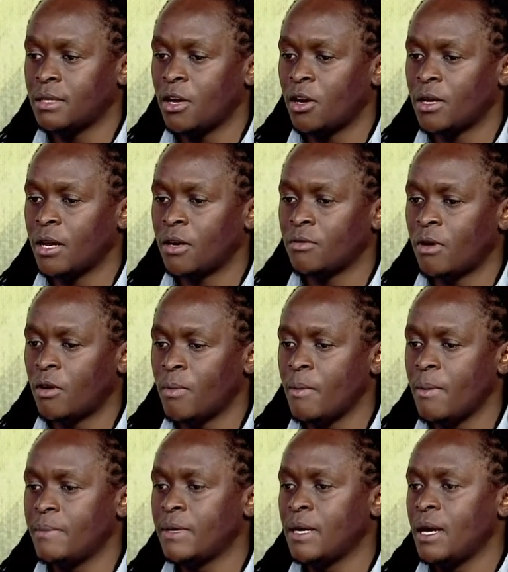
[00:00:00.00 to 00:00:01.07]
The Nairobi
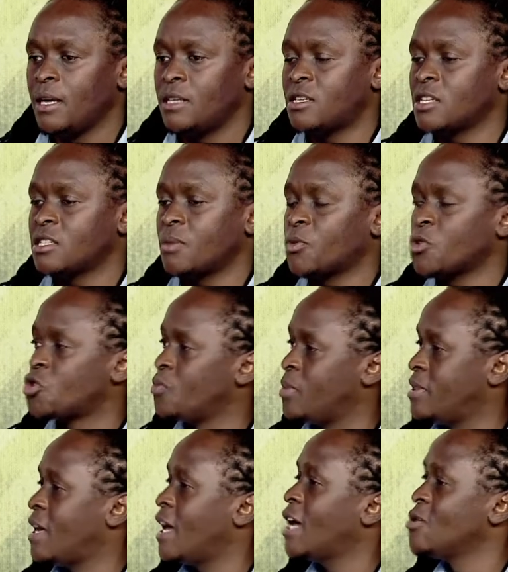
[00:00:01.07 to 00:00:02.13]
maybe is just supposed to be
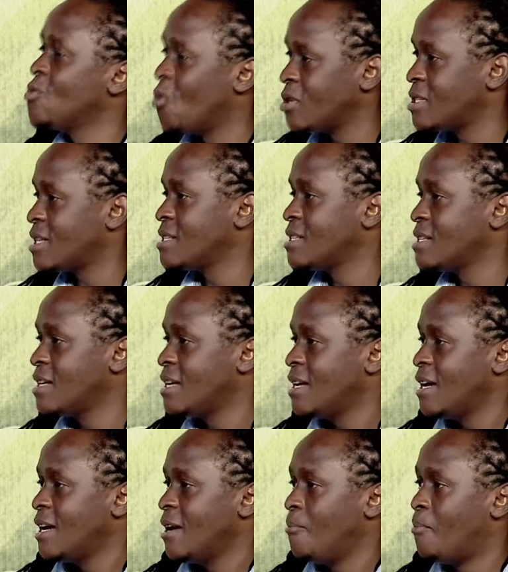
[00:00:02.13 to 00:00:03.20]
the headquarters, uh-huh,